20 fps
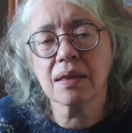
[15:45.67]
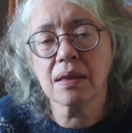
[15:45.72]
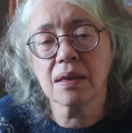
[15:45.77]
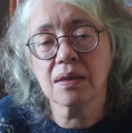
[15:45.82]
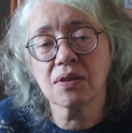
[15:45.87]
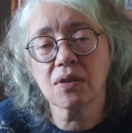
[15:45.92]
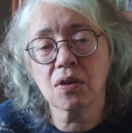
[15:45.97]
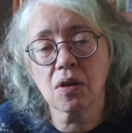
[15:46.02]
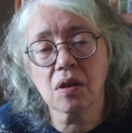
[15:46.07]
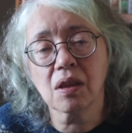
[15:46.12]
They're
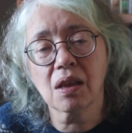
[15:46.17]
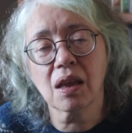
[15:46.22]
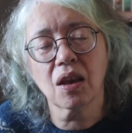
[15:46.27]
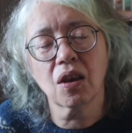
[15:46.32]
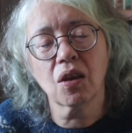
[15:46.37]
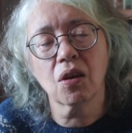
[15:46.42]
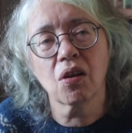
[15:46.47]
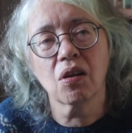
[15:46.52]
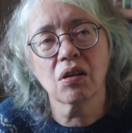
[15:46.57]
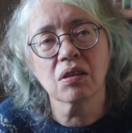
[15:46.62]
certainly
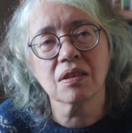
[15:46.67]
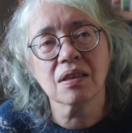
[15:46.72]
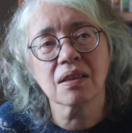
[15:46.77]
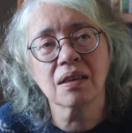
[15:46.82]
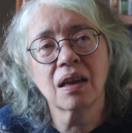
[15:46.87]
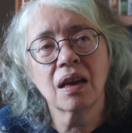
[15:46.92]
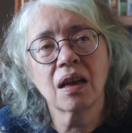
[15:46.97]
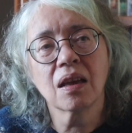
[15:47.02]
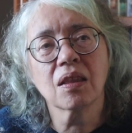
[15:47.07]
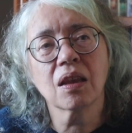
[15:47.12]
not
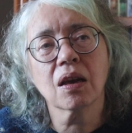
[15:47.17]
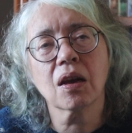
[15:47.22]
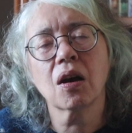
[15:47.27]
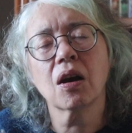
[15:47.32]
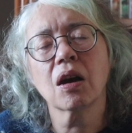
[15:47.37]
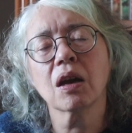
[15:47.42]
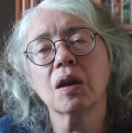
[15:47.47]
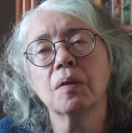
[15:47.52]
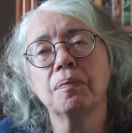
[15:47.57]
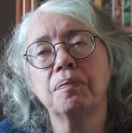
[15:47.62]
the
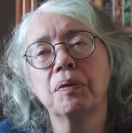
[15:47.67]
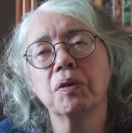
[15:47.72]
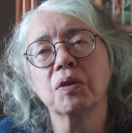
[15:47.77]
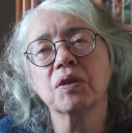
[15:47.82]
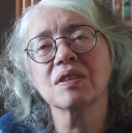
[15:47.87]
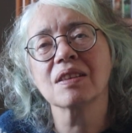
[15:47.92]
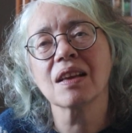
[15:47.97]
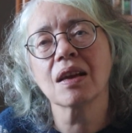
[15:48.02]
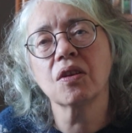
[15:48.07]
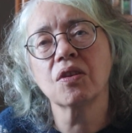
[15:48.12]
kind of
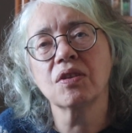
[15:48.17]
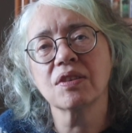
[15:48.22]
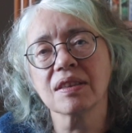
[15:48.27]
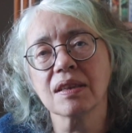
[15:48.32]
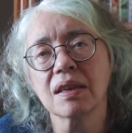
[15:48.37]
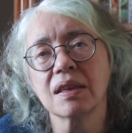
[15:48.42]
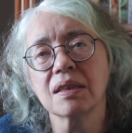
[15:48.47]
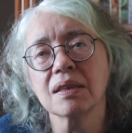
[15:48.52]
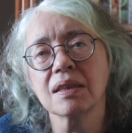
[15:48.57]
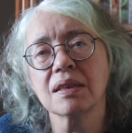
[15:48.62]
books that you
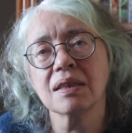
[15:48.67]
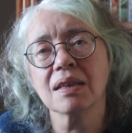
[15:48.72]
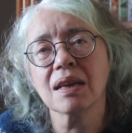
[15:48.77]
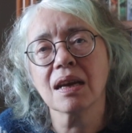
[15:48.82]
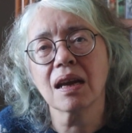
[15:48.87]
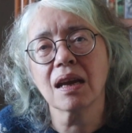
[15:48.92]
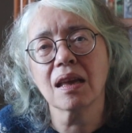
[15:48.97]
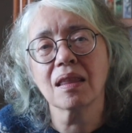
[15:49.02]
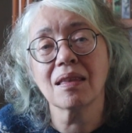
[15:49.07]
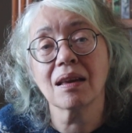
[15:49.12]
see
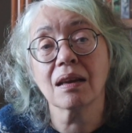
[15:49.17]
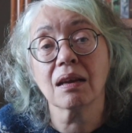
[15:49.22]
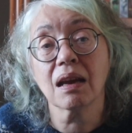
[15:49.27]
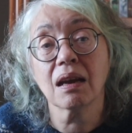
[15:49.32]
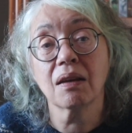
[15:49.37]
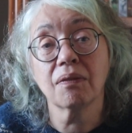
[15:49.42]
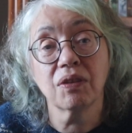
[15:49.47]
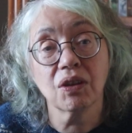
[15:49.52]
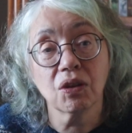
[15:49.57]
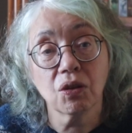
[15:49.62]
today that
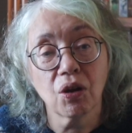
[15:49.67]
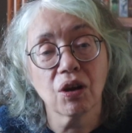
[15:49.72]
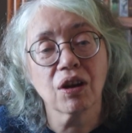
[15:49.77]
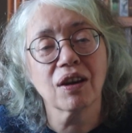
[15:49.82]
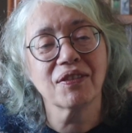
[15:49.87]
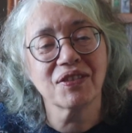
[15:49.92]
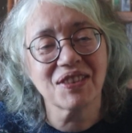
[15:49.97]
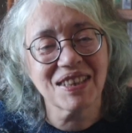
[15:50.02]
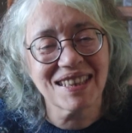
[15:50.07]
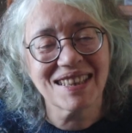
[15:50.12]
have a lot
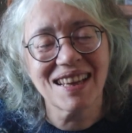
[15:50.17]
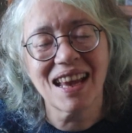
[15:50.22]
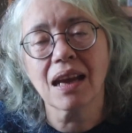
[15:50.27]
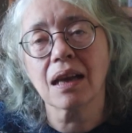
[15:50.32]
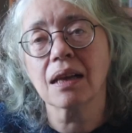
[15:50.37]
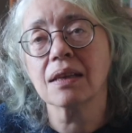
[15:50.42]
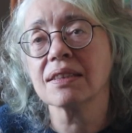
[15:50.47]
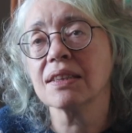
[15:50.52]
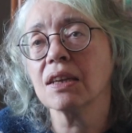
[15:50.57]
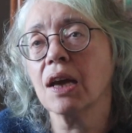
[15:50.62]
of
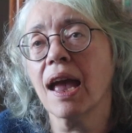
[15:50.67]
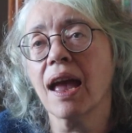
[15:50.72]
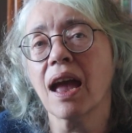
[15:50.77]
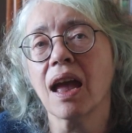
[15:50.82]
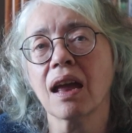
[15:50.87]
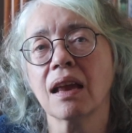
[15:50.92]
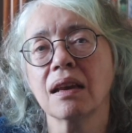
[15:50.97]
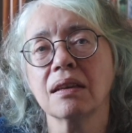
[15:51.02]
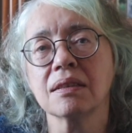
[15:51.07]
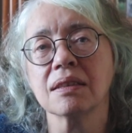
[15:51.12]
sex
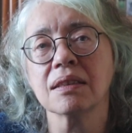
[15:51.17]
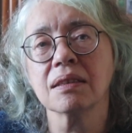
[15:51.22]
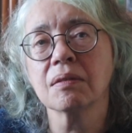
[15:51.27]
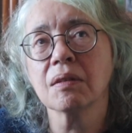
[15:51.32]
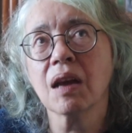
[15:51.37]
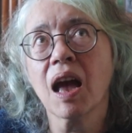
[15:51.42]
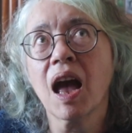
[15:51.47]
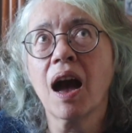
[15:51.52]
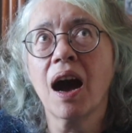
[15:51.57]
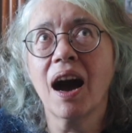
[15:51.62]
and
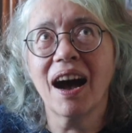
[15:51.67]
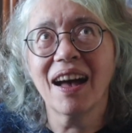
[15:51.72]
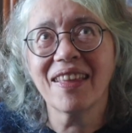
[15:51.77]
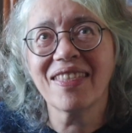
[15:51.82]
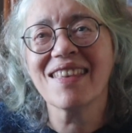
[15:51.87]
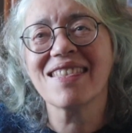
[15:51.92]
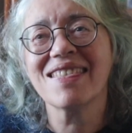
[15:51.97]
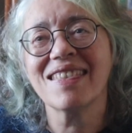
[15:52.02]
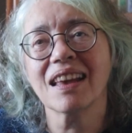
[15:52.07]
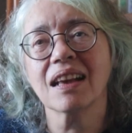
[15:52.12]

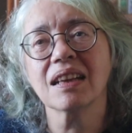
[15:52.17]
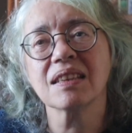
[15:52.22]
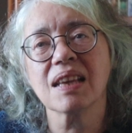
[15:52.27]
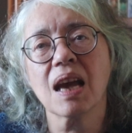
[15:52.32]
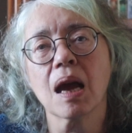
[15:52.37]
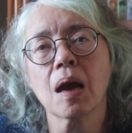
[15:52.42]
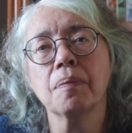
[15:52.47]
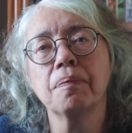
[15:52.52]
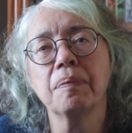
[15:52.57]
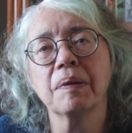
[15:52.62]
other things
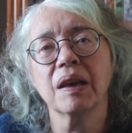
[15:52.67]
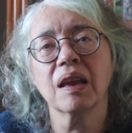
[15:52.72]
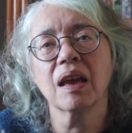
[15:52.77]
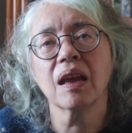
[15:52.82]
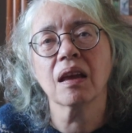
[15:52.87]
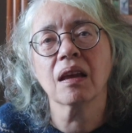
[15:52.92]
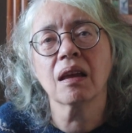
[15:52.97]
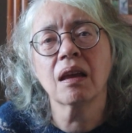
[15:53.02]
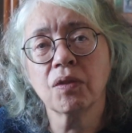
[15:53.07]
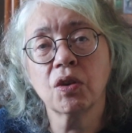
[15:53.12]

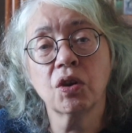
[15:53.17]
happening.